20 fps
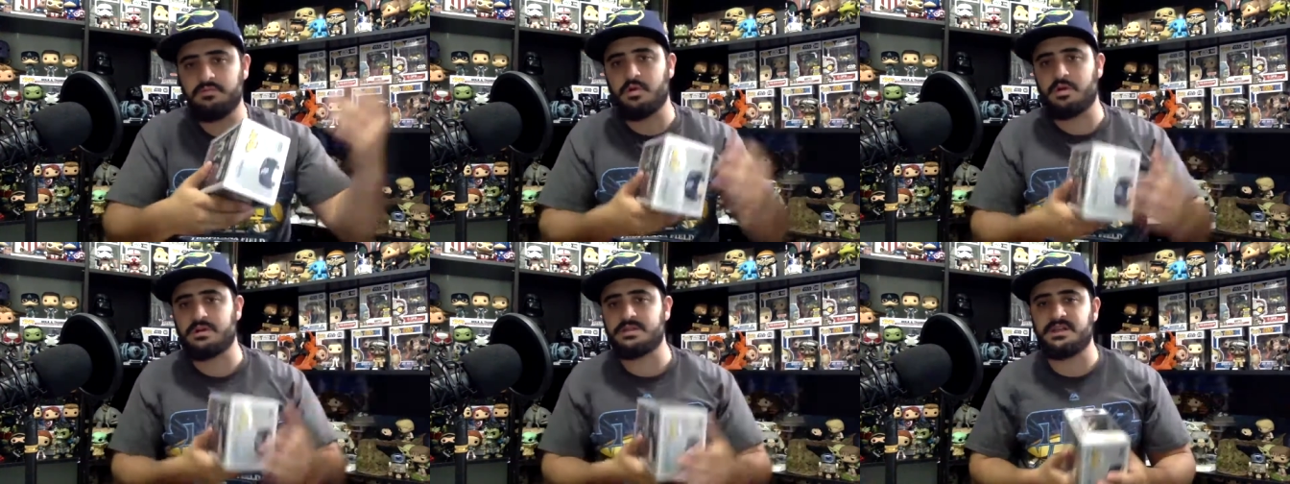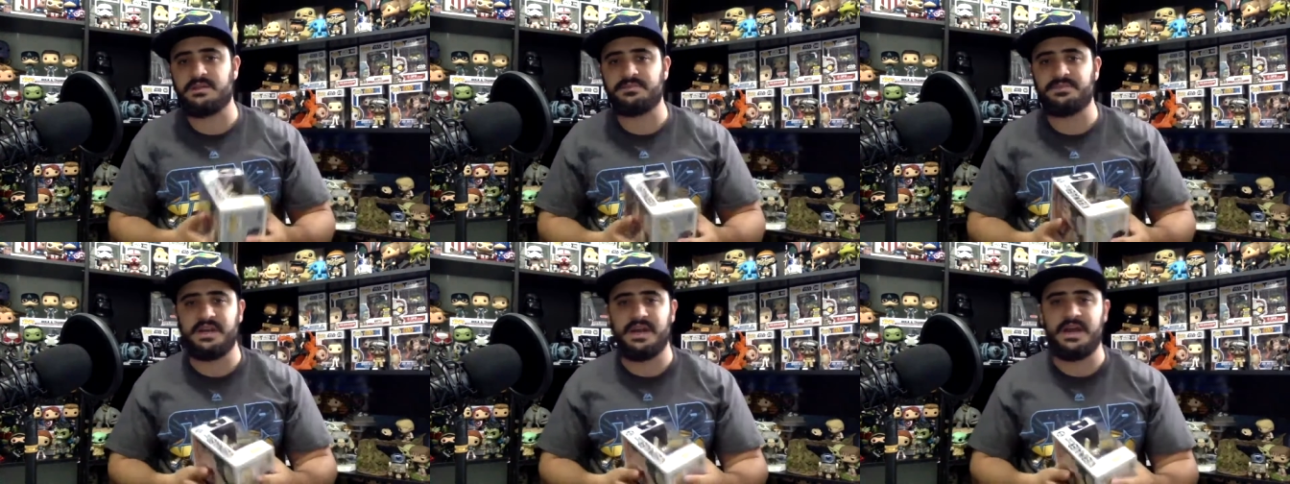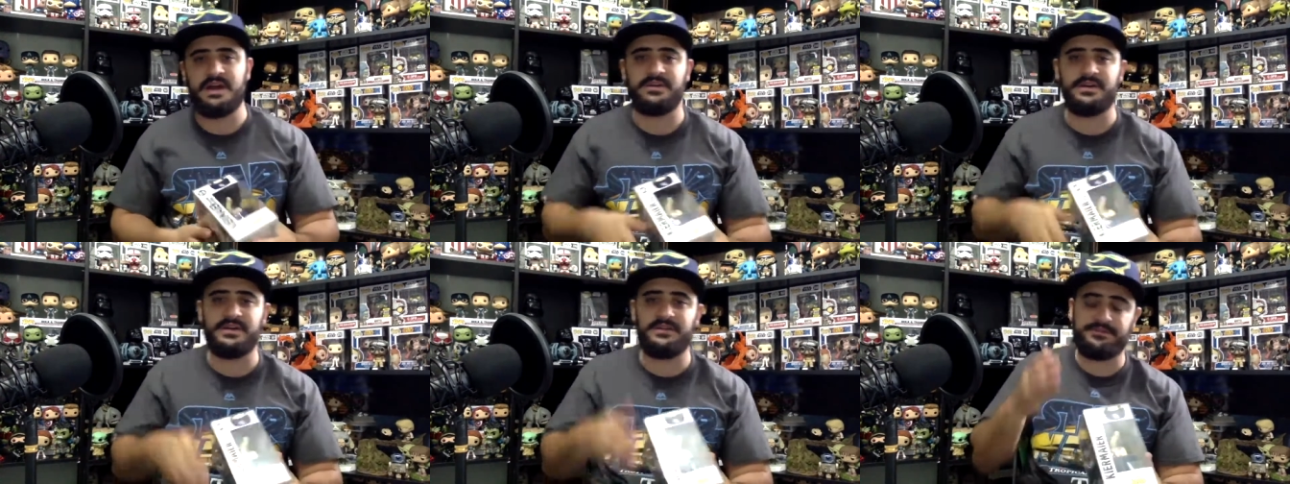work something
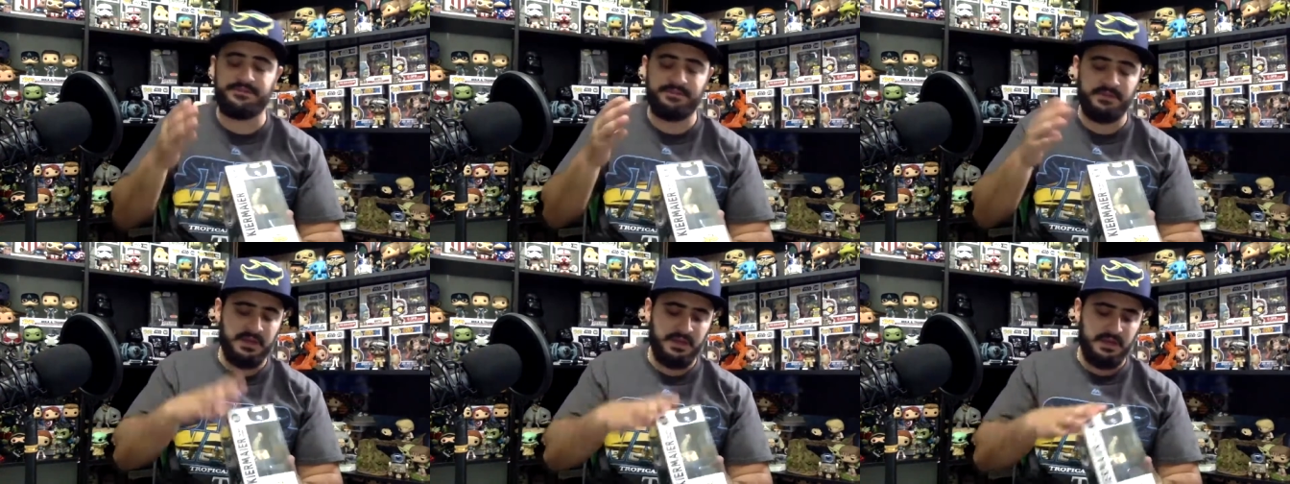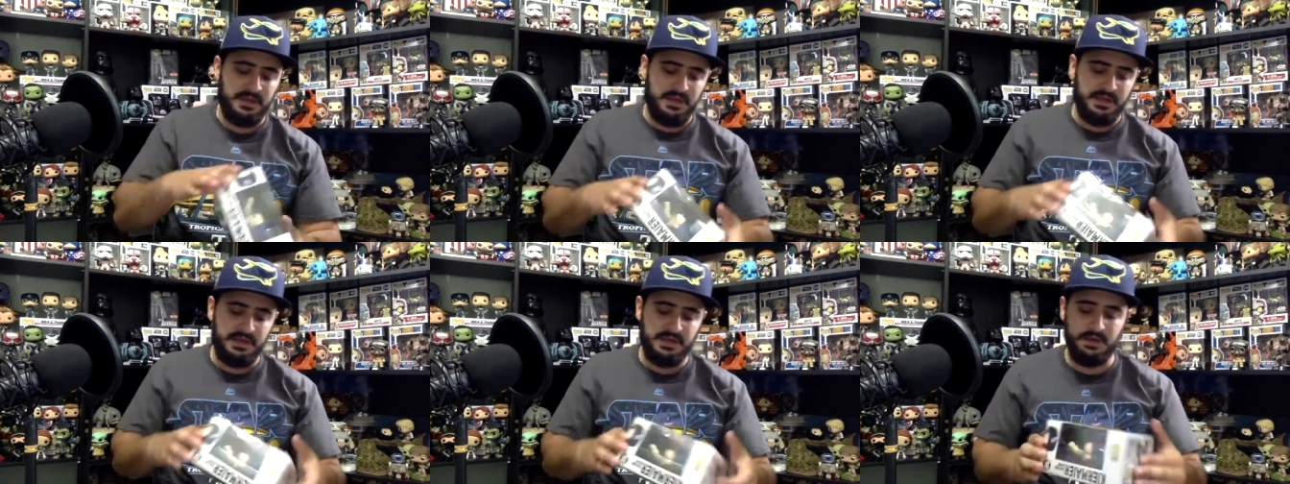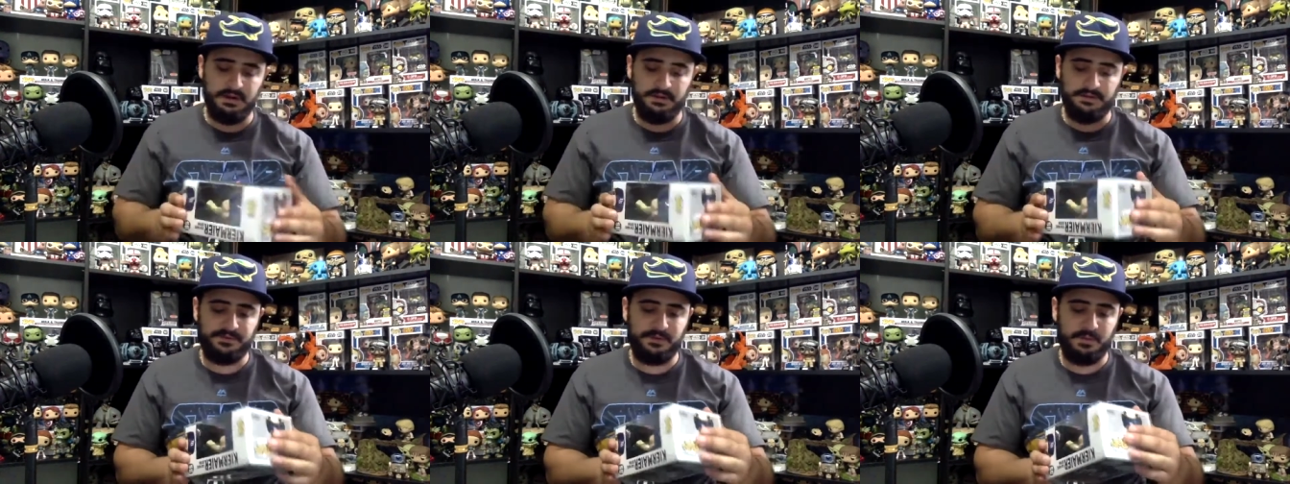out if you
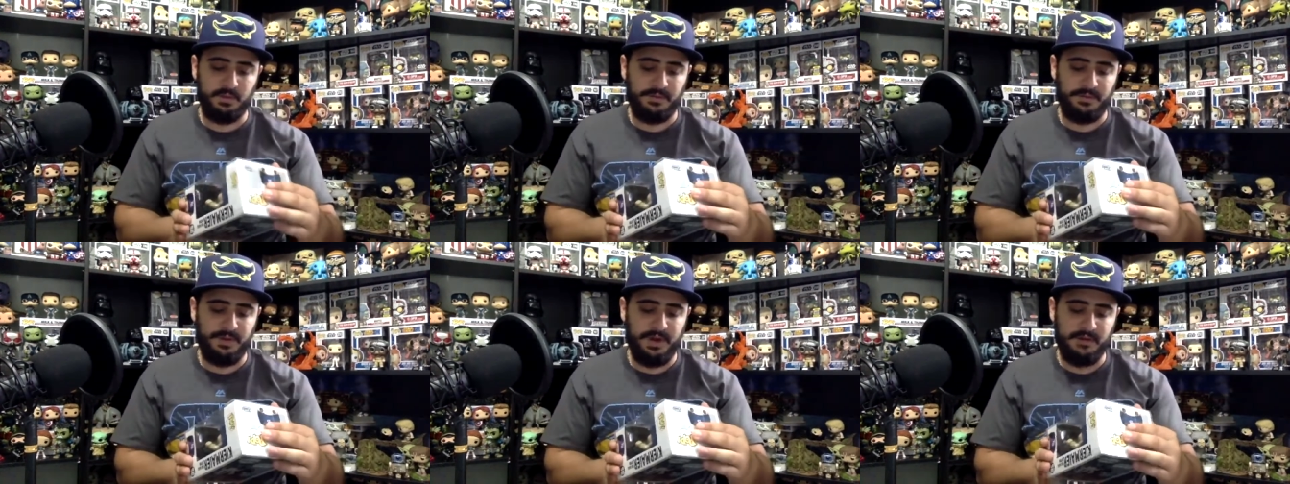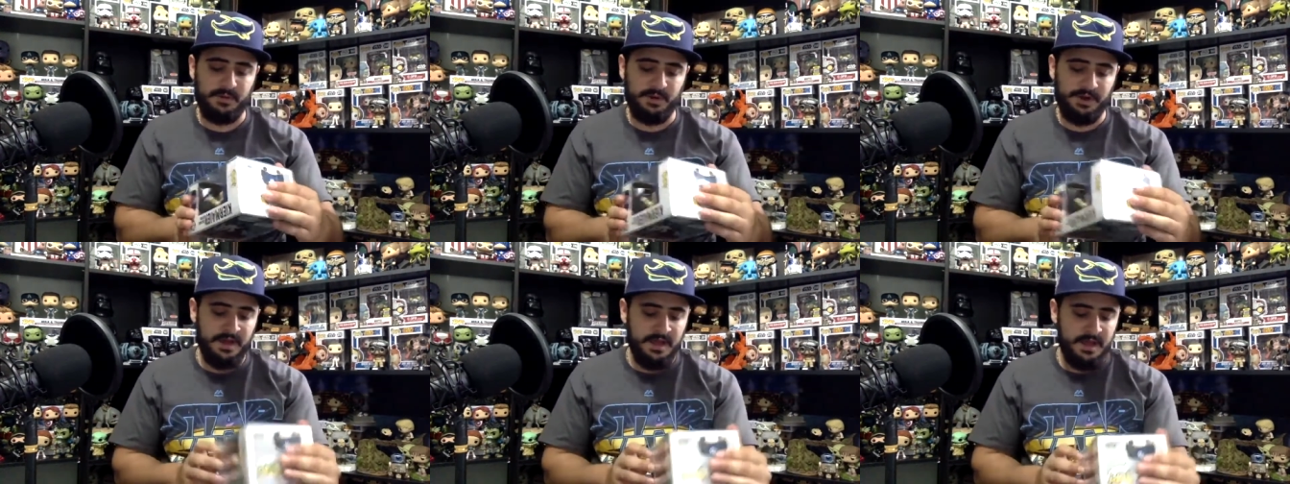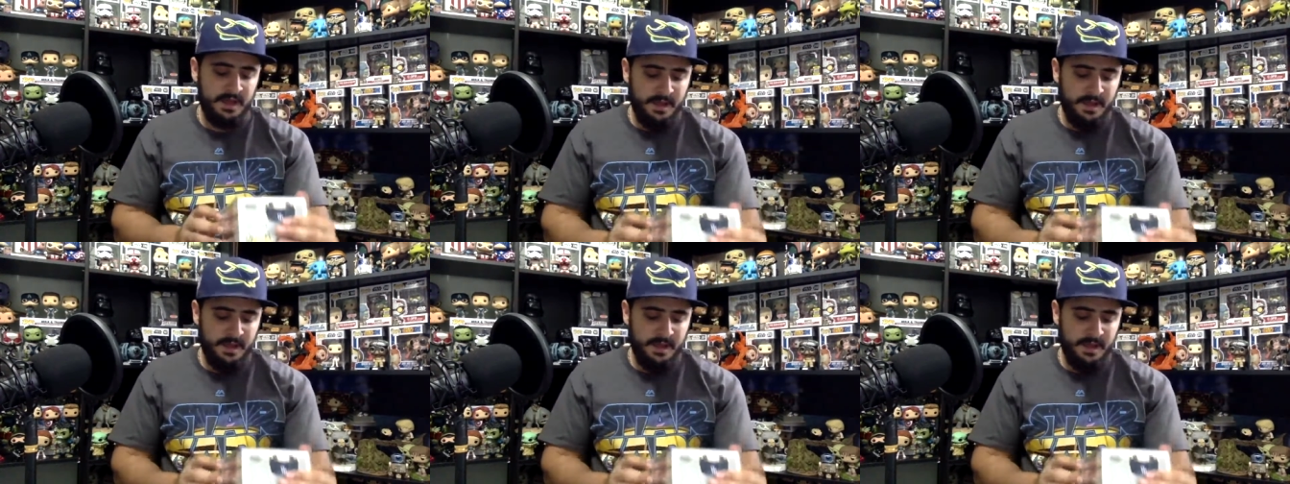know if you want to buy one.